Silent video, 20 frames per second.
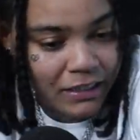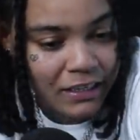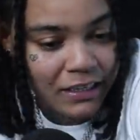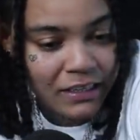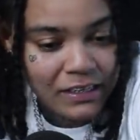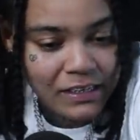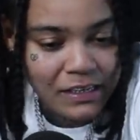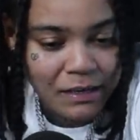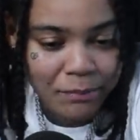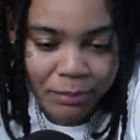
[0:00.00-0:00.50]

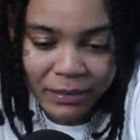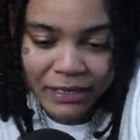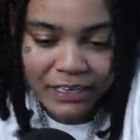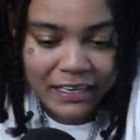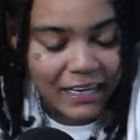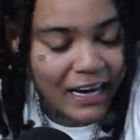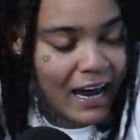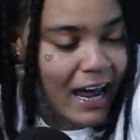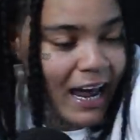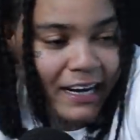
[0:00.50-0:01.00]
Yeah.
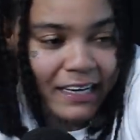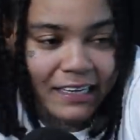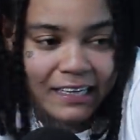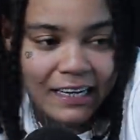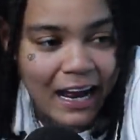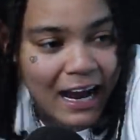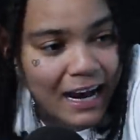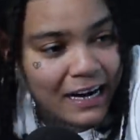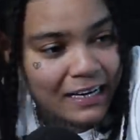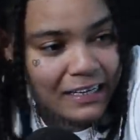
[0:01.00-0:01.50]
Biggie had it
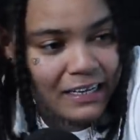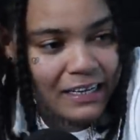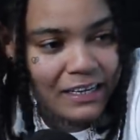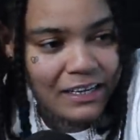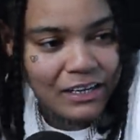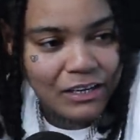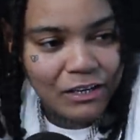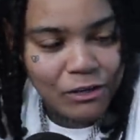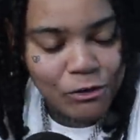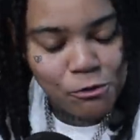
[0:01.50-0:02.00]
locked.
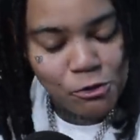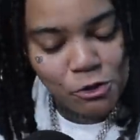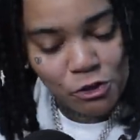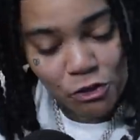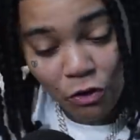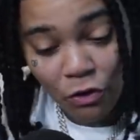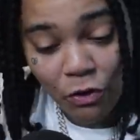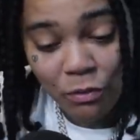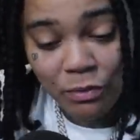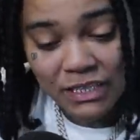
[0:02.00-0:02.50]
Yeah.
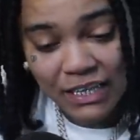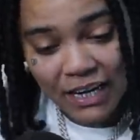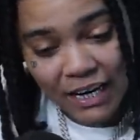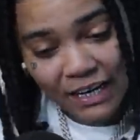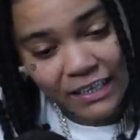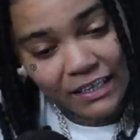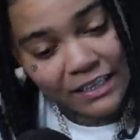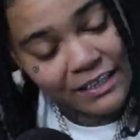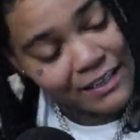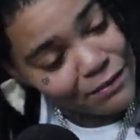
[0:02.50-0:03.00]
So it was
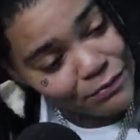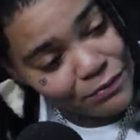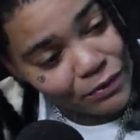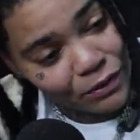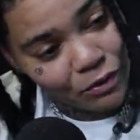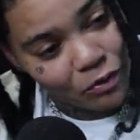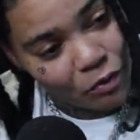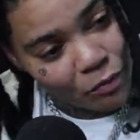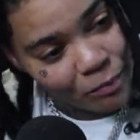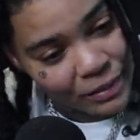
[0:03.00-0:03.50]
kind of
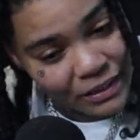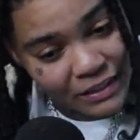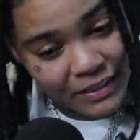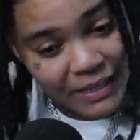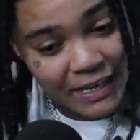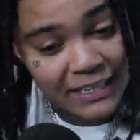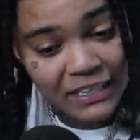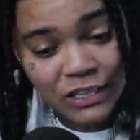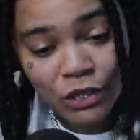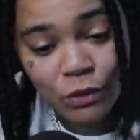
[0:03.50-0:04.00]
difficult, but
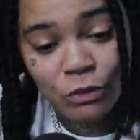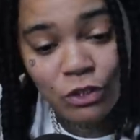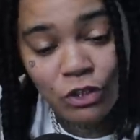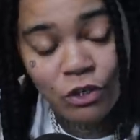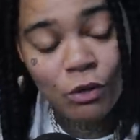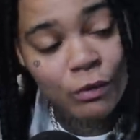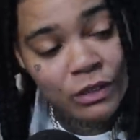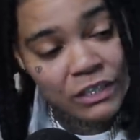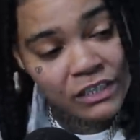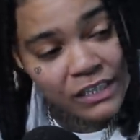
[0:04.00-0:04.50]
Jay Z yeah. was
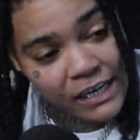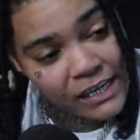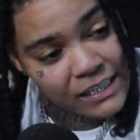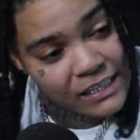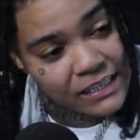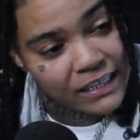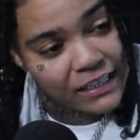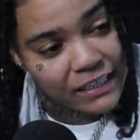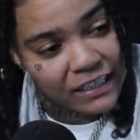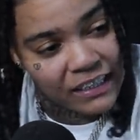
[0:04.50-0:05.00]
always Jay Z.